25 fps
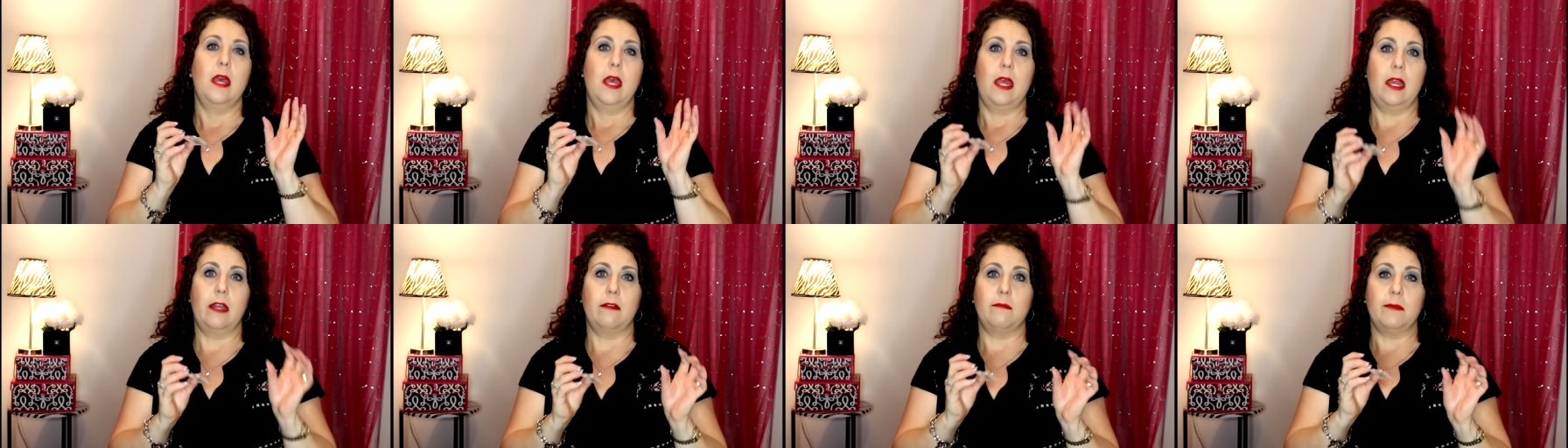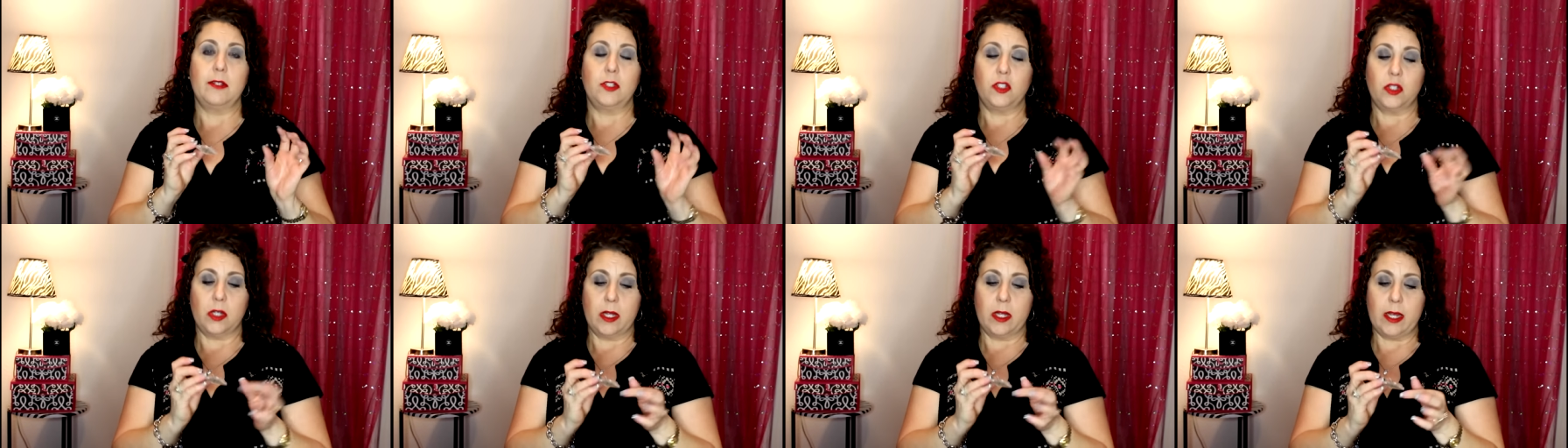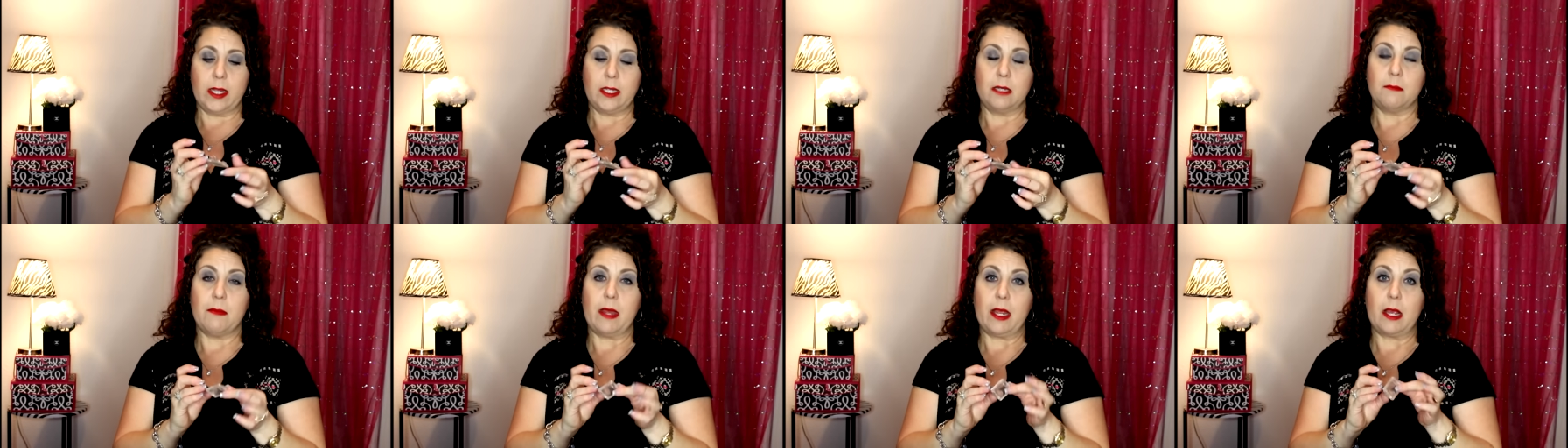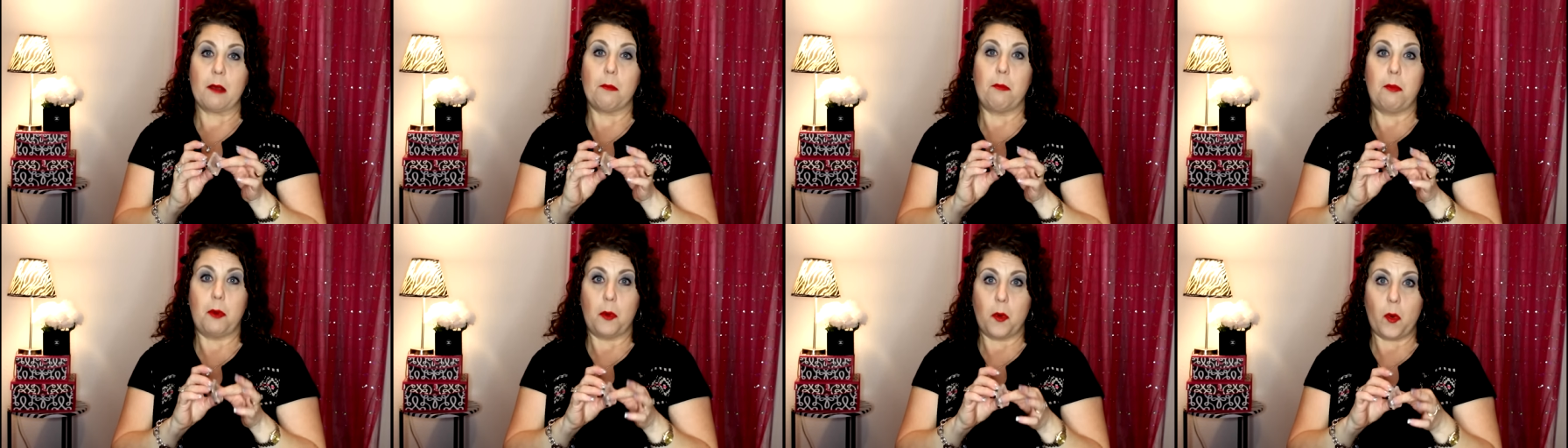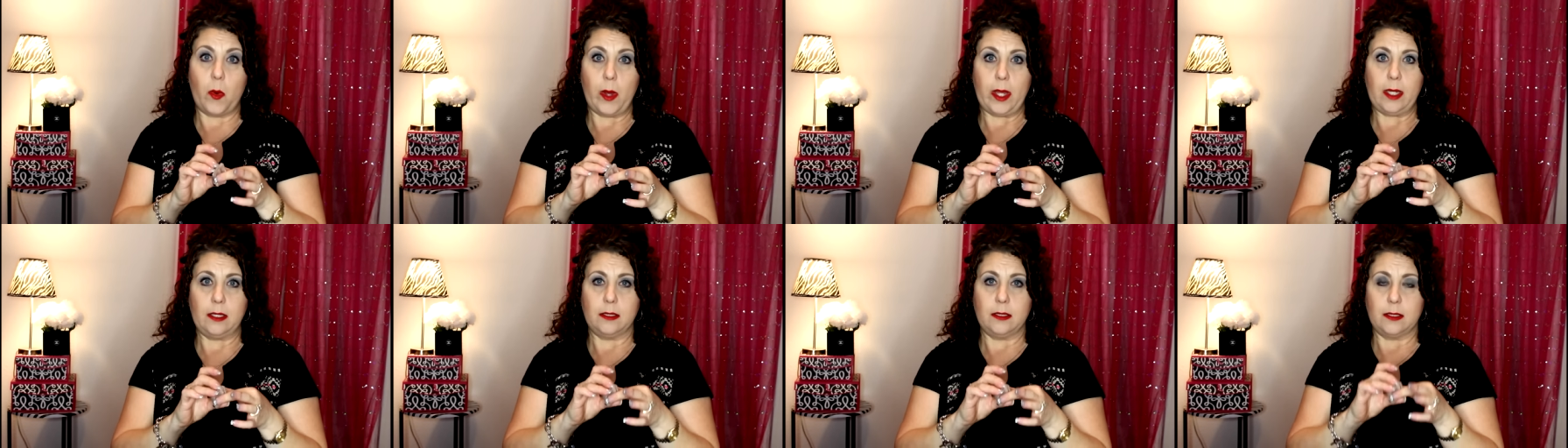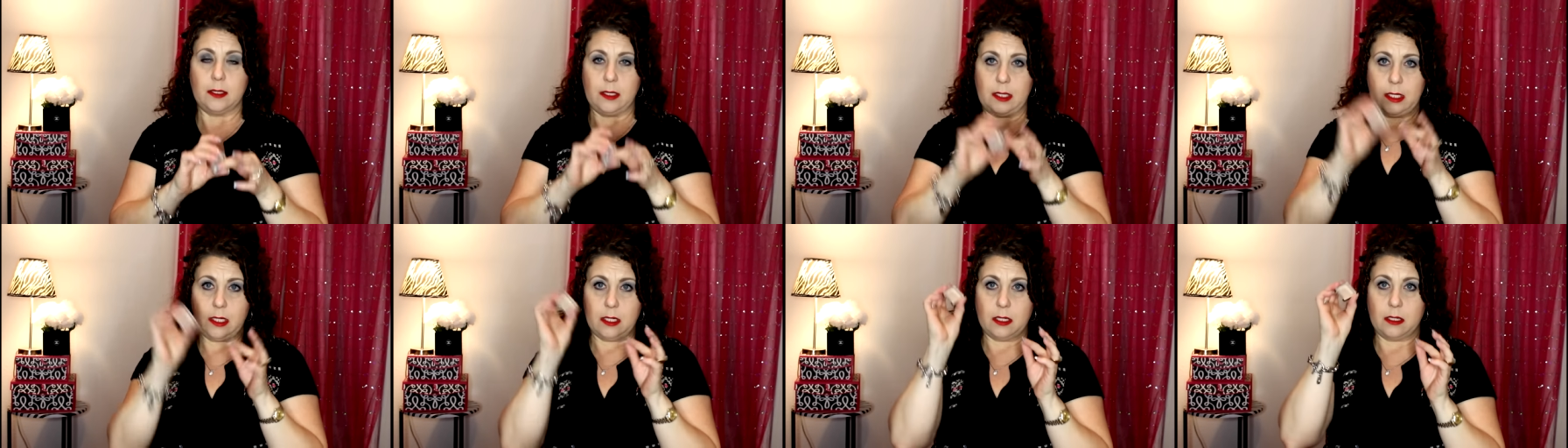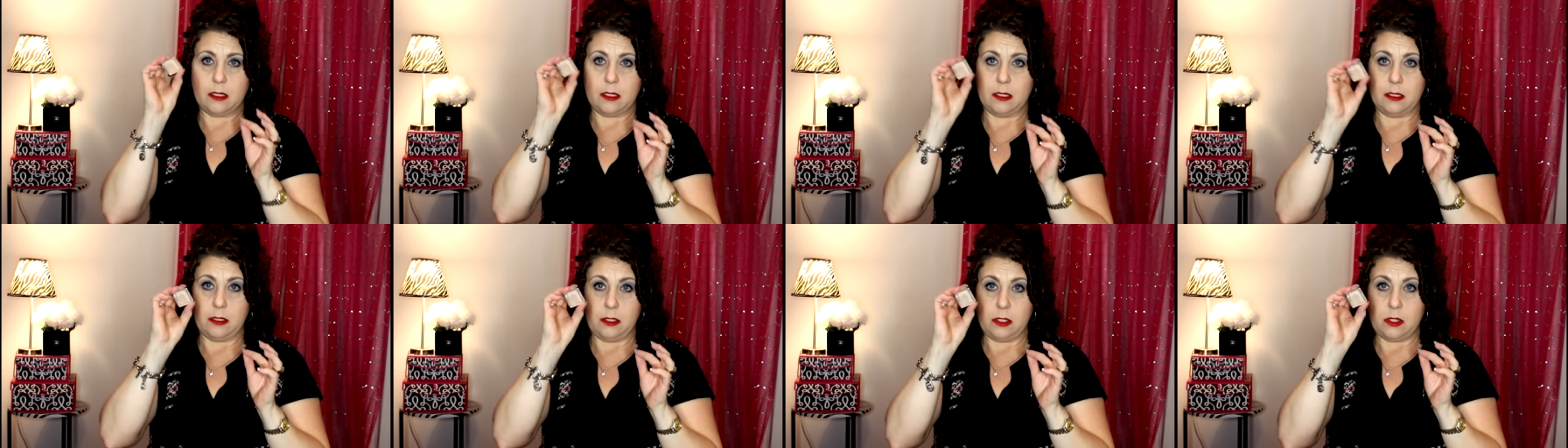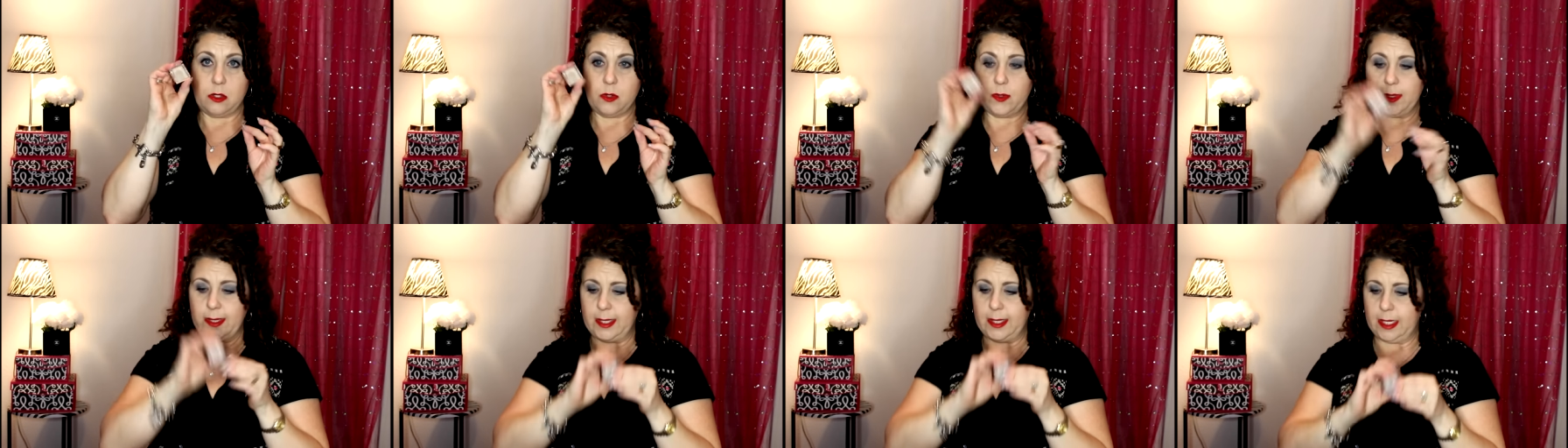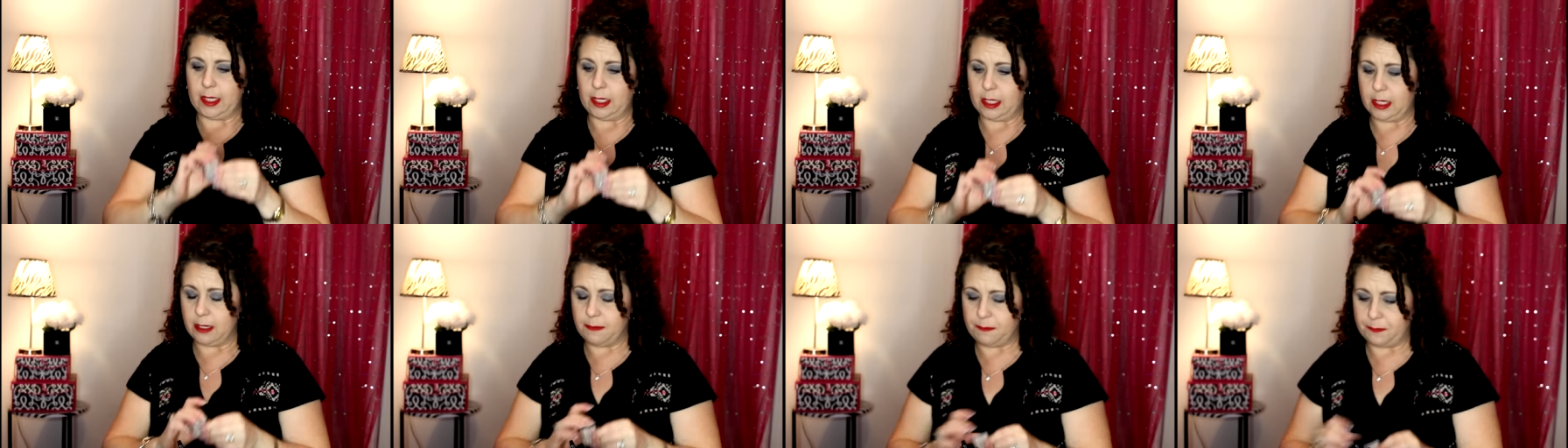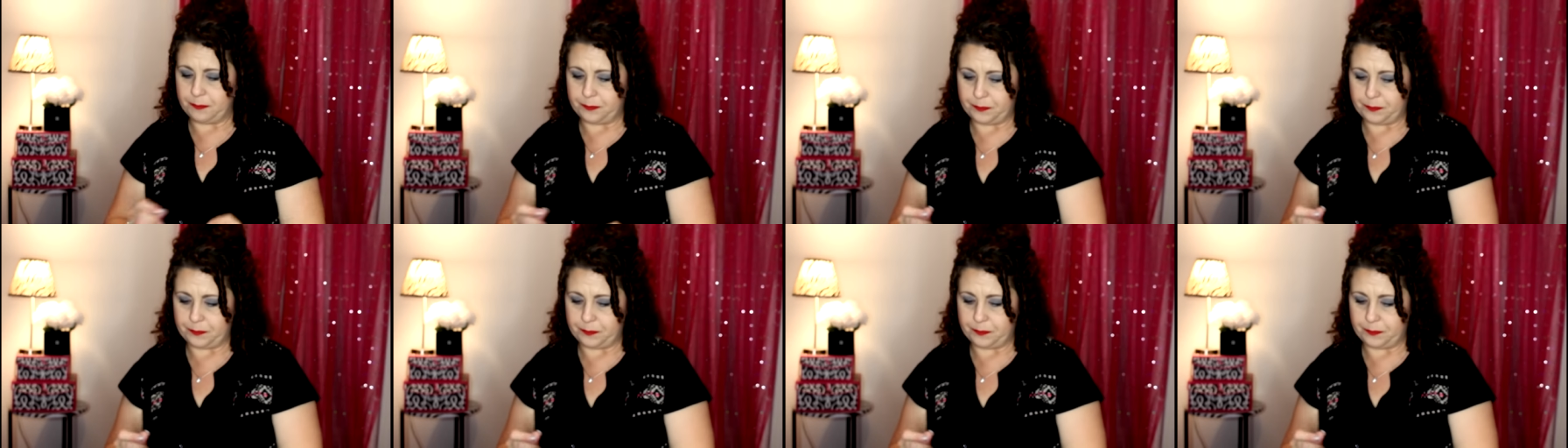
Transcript: and I've been trying to make a point in using it.